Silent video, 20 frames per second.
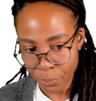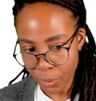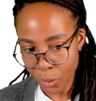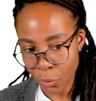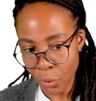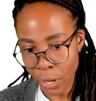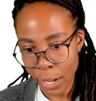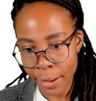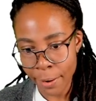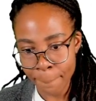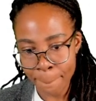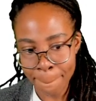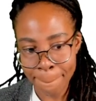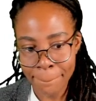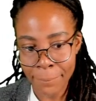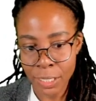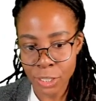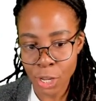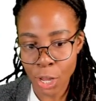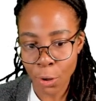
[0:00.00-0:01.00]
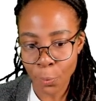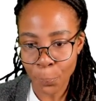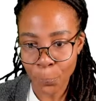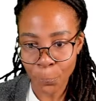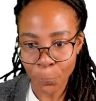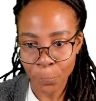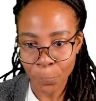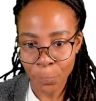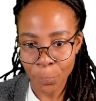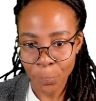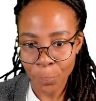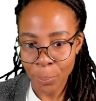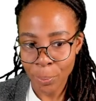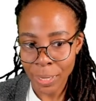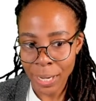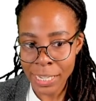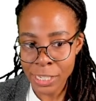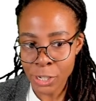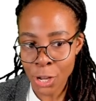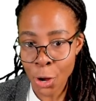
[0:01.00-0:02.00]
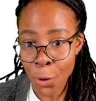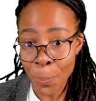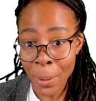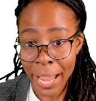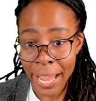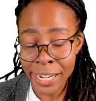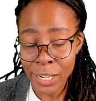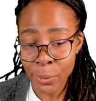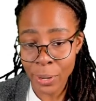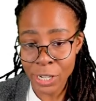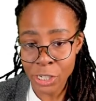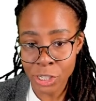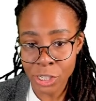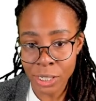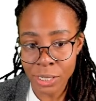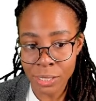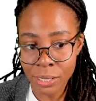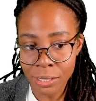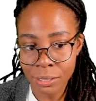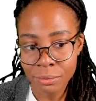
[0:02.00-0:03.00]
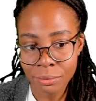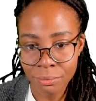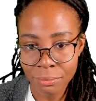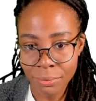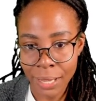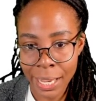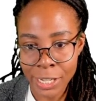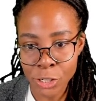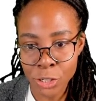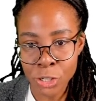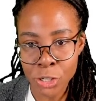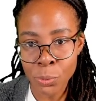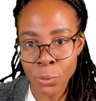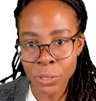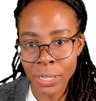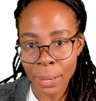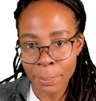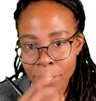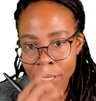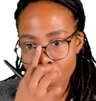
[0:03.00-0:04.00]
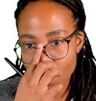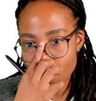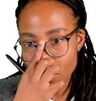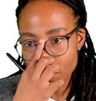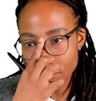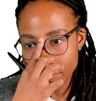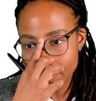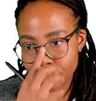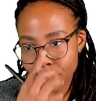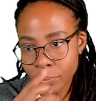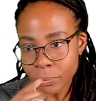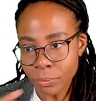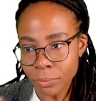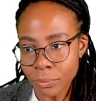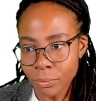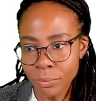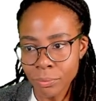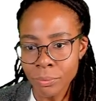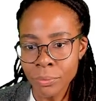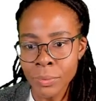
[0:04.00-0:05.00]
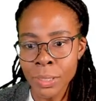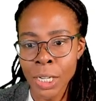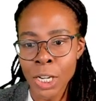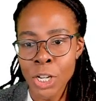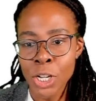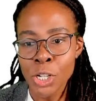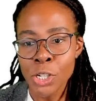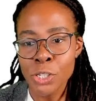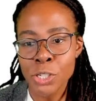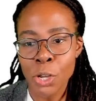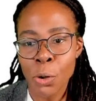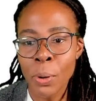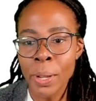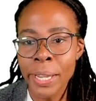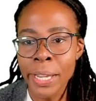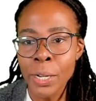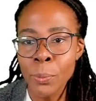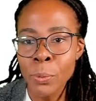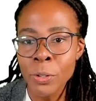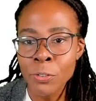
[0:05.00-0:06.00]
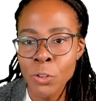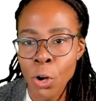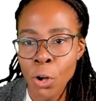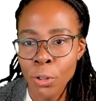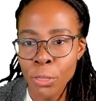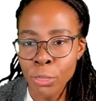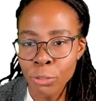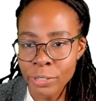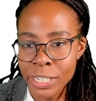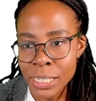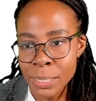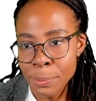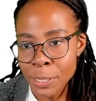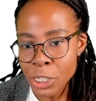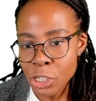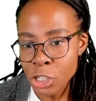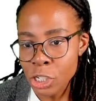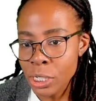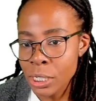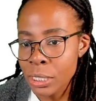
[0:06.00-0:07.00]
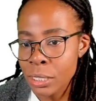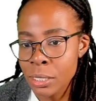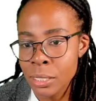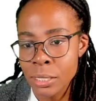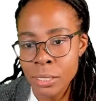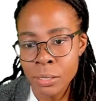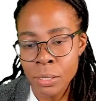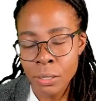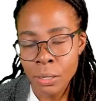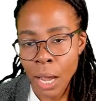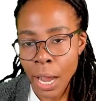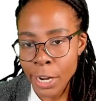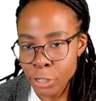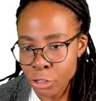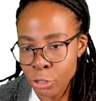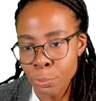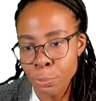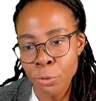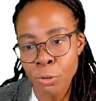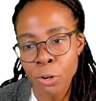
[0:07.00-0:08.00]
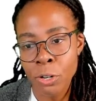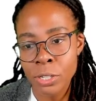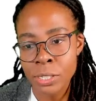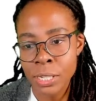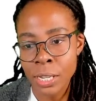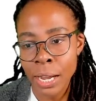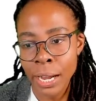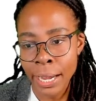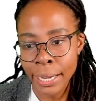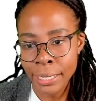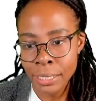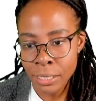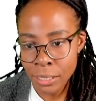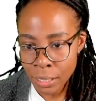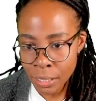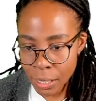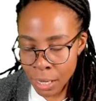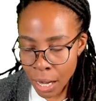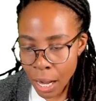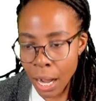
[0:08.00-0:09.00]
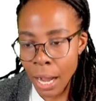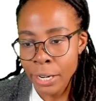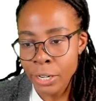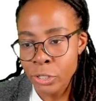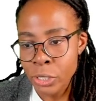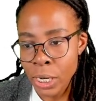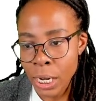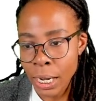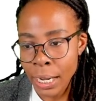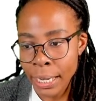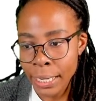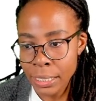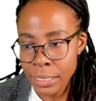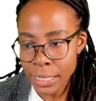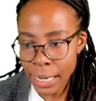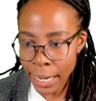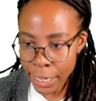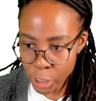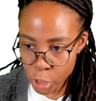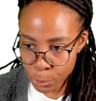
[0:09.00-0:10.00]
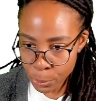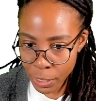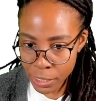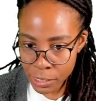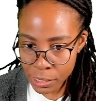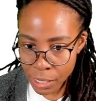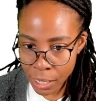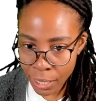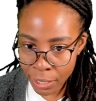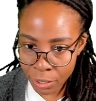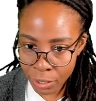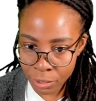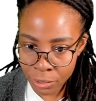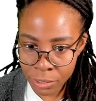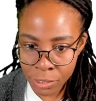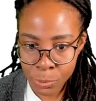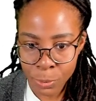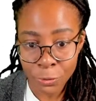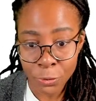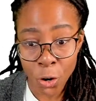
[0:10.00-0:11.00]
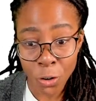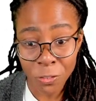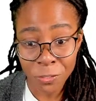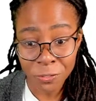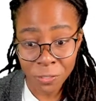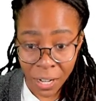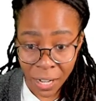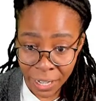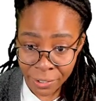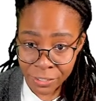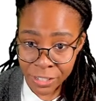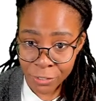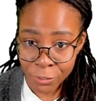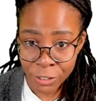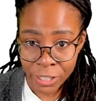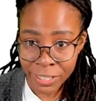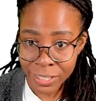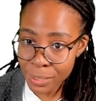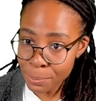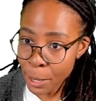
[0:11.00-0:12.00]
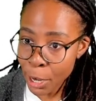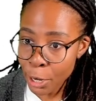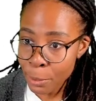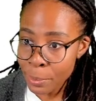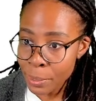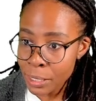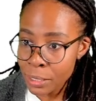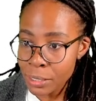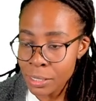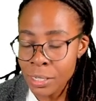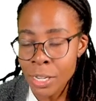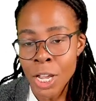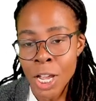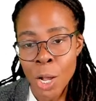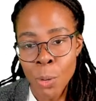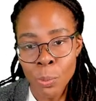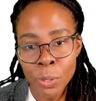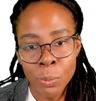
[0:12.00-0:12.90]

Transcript: Okay, so let's go. But any questions, as usual, let me know. So here we've got 3 species, hydrogen peroxide, iodide, H+ ions. We've got 5 different experiments. We